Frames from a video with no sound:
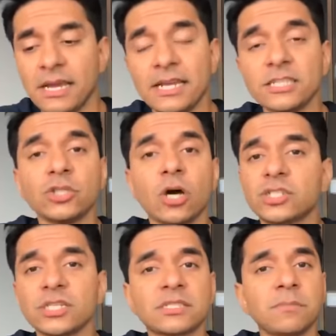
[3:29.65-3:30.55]
it is
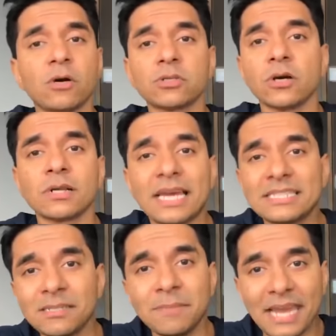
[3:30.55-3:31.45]
not just about your
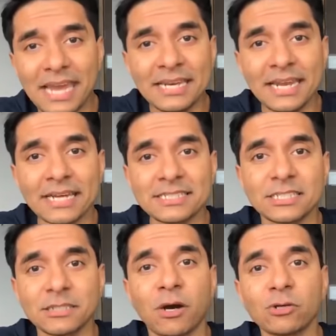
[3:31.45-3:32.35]
glycemic index,
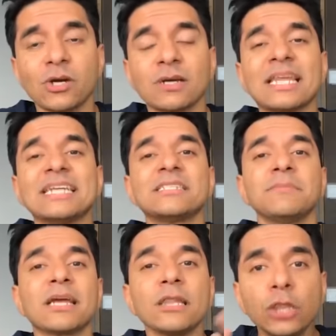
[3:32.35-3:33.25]
it's about your
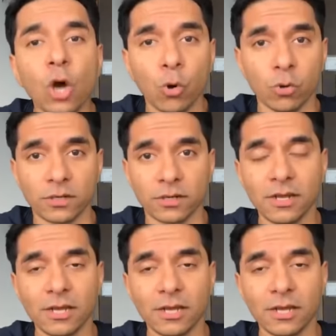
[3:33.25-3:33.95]
glycemic load.